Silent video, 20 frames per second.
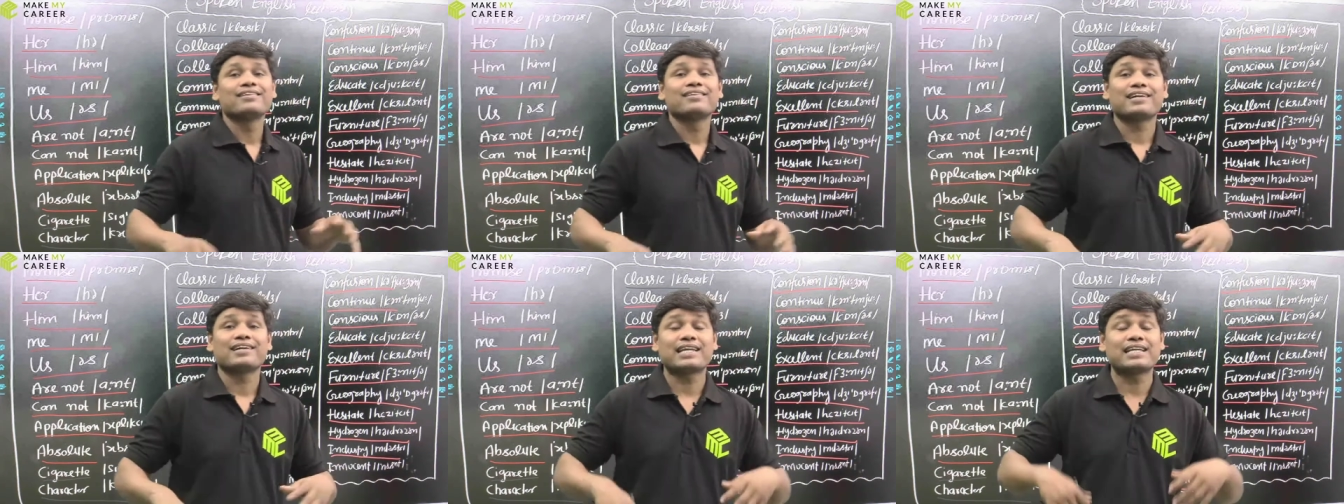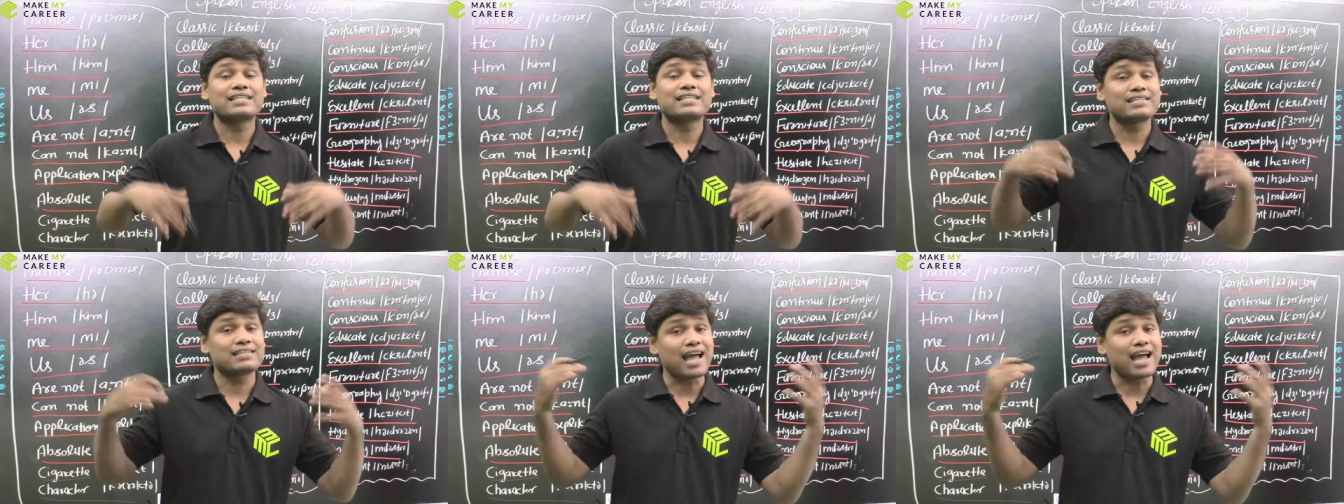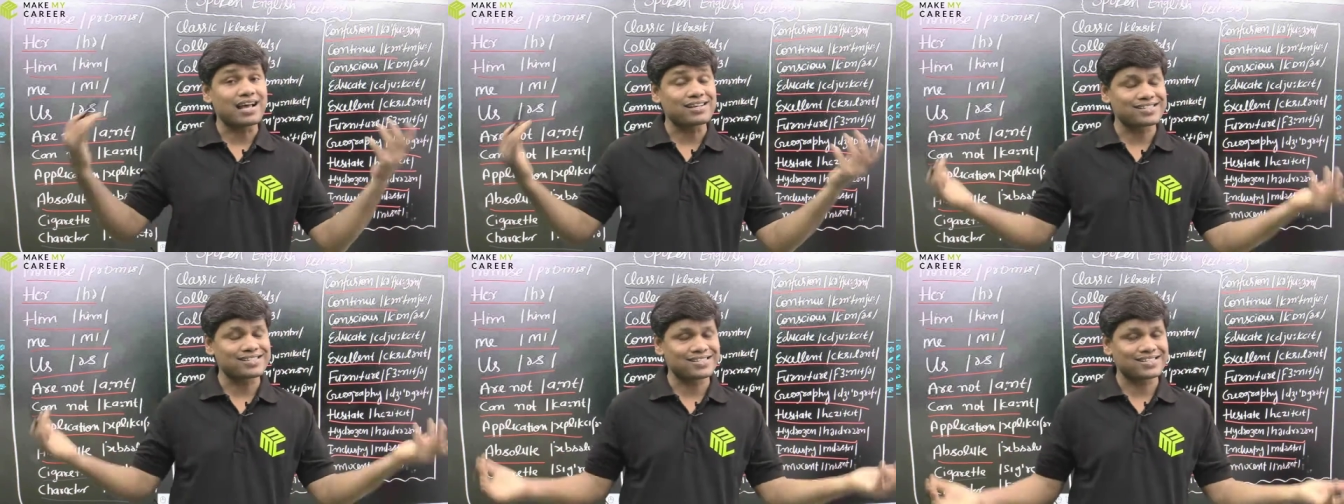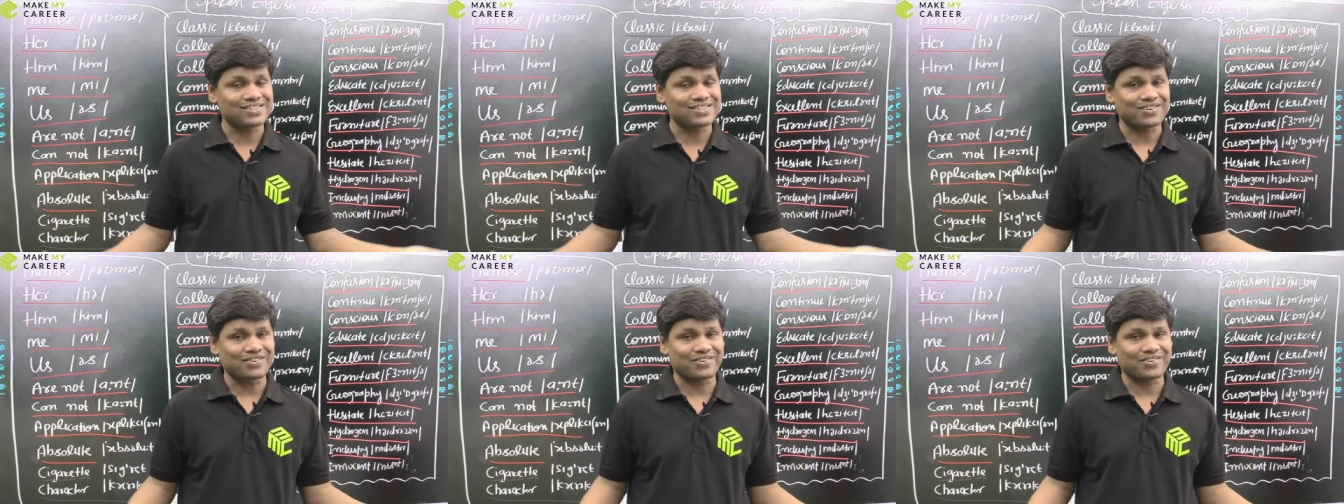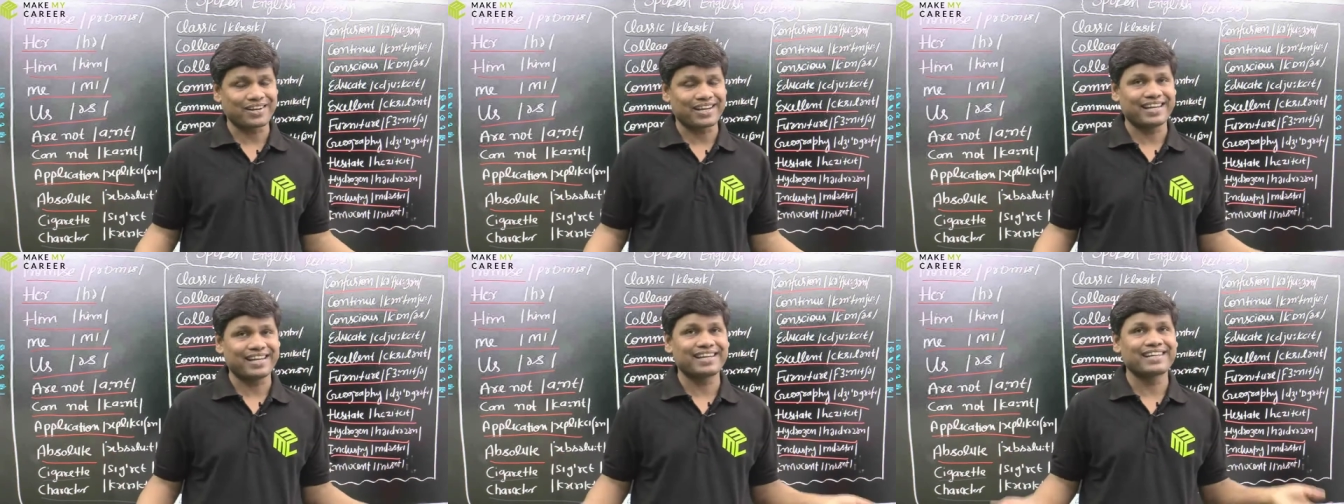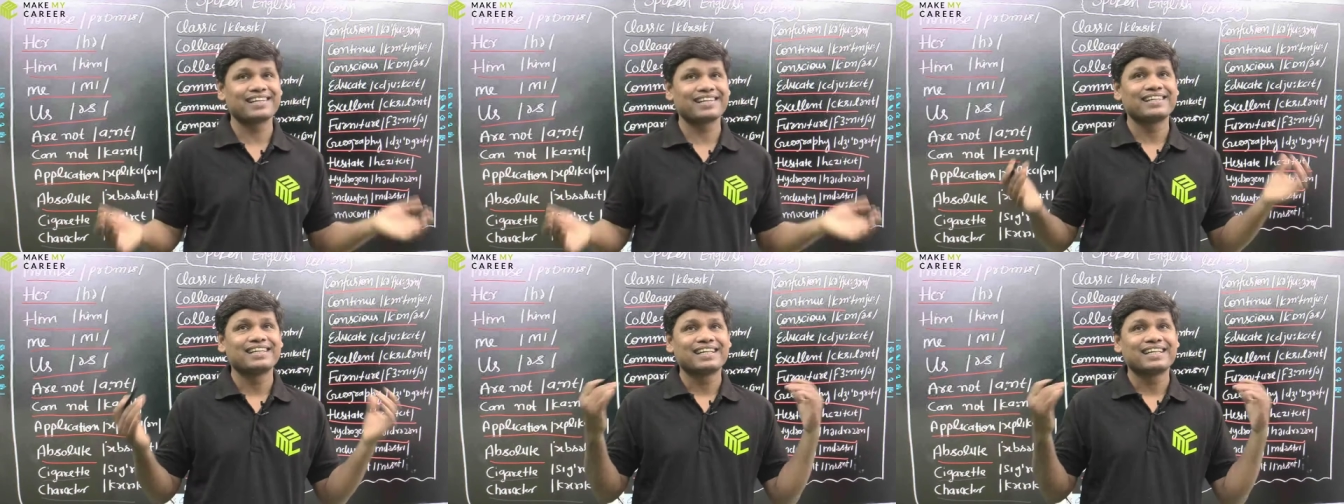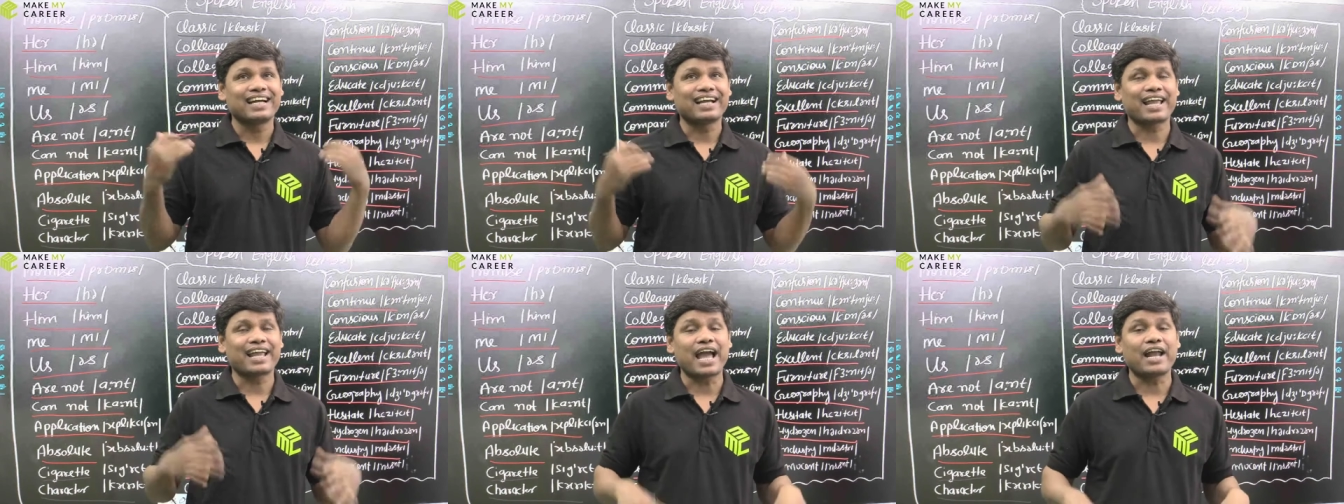Industry.
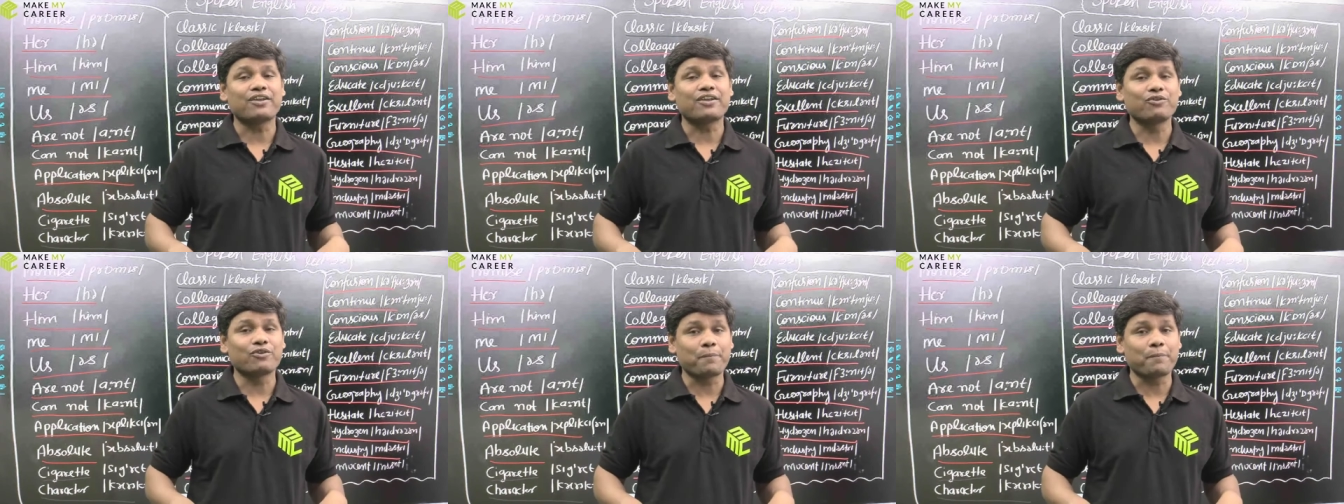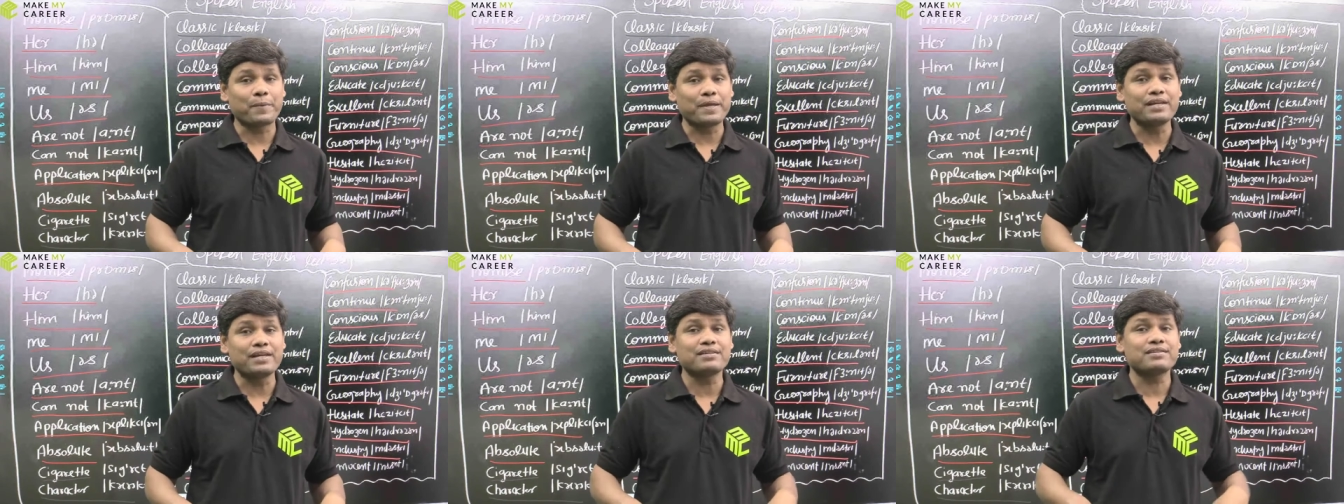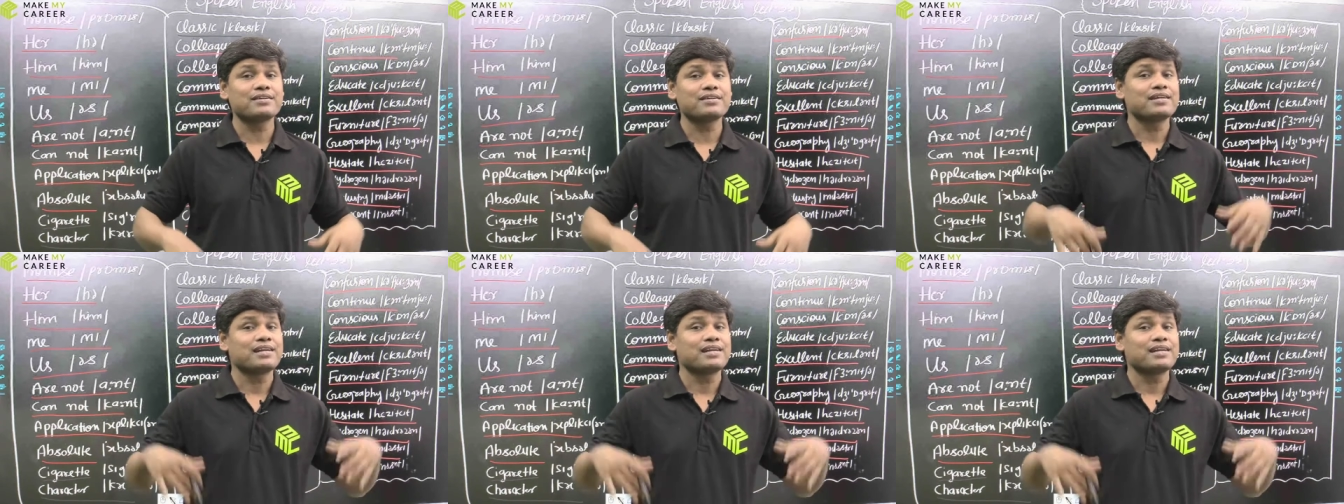Again you repeat,